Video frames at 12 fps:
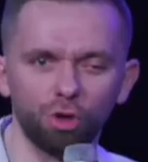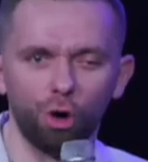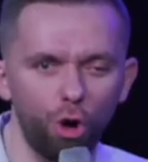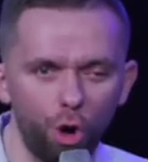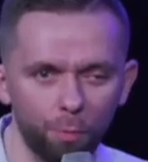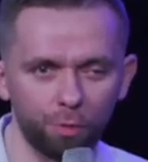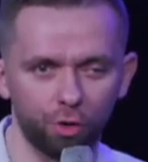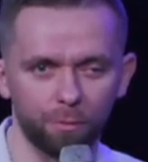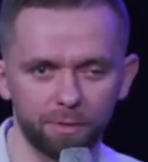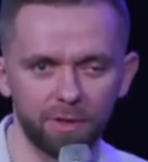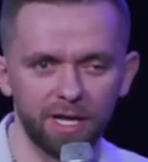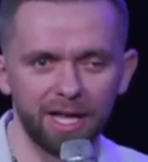no home group.
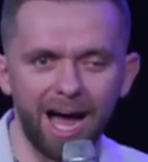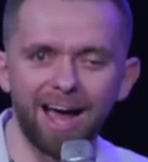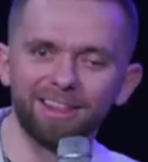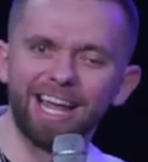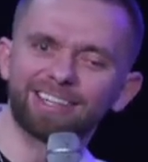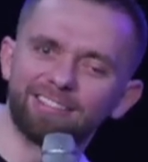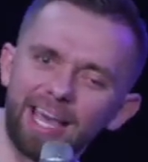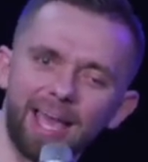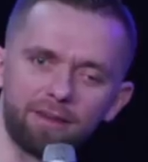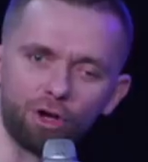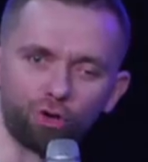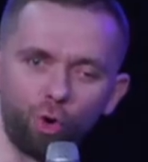Unlike
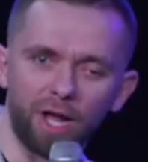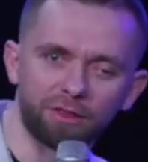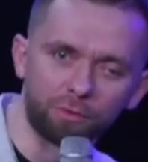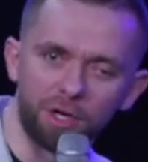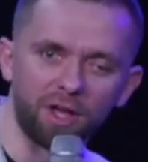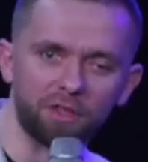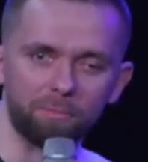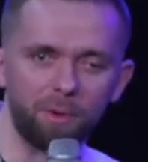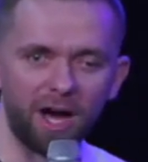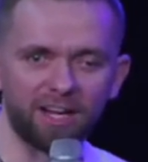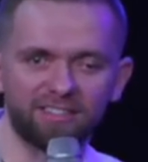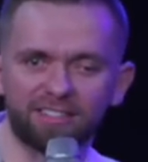Daniel who had three other
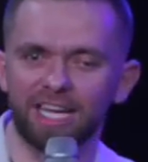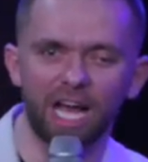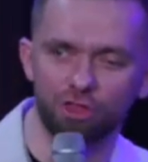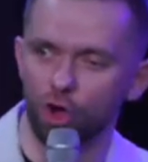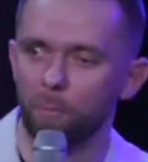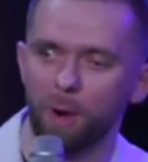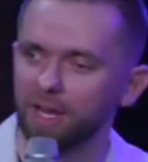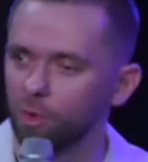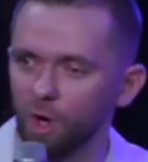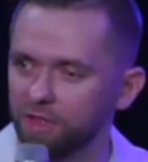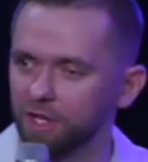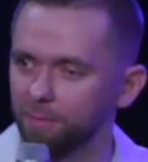buddies, he had nobody
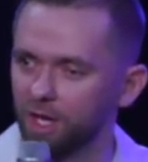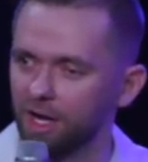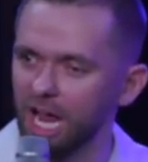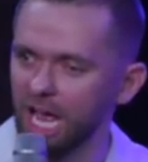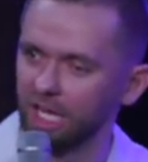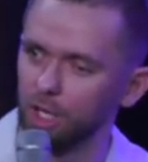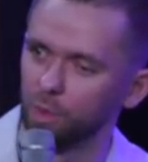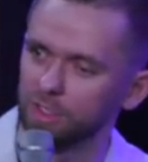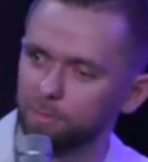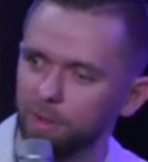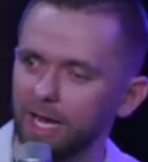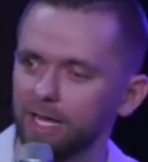with him there. He was
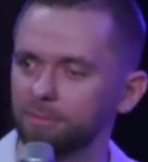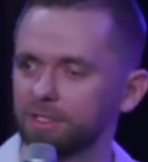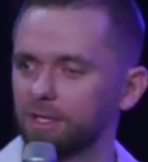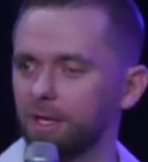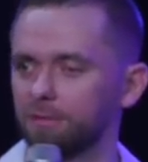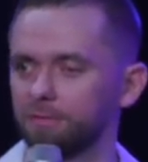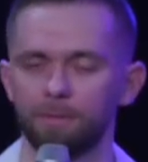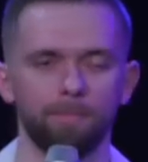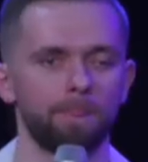by himself.